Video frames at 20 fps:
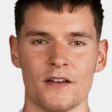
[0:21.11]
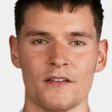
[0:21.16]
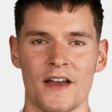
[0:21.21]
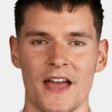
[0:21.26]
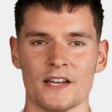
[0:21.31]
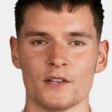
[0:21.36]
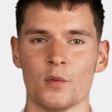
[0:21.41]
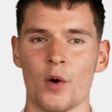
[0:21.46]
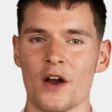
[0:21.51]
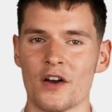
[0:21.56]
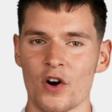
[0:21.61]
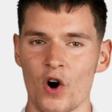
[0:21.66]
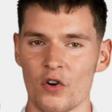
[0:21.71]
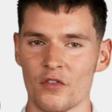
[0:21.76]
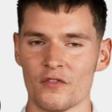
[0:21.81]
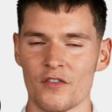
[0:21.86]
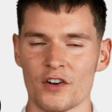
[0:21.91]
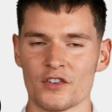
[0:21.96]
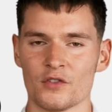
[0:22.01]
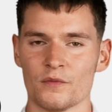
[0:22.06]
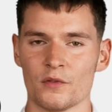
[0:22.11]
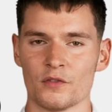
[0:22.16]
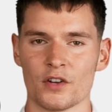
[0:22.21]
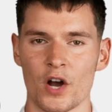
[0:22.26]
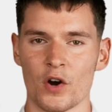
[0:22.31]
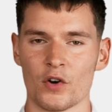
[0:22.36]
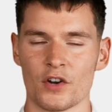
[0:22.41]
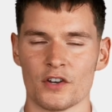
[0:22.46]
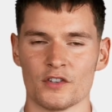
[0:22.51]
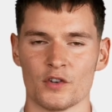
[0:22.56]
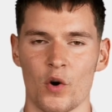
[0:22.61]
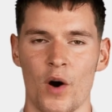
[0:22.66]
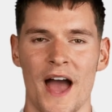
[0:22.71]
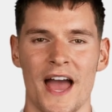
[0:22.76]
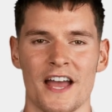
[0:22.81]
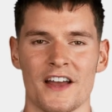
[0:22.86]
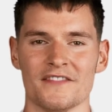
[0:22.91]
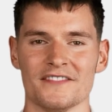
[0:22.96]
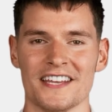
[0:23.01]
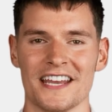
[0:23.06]
That's where non-fungible tokens or
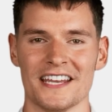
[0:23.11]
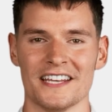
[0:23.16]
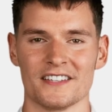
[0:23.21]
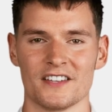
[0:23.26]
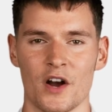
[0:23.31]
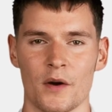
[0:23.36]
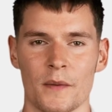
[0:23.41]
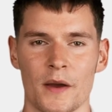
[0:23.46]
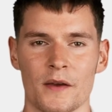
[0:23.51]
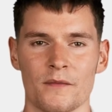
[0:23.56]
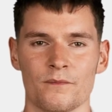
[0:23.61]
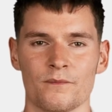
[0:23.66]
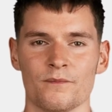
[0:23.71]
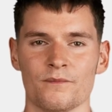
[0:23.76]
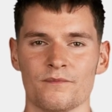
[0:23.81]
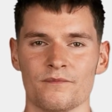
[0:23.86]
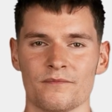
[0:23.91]
NFTs come in.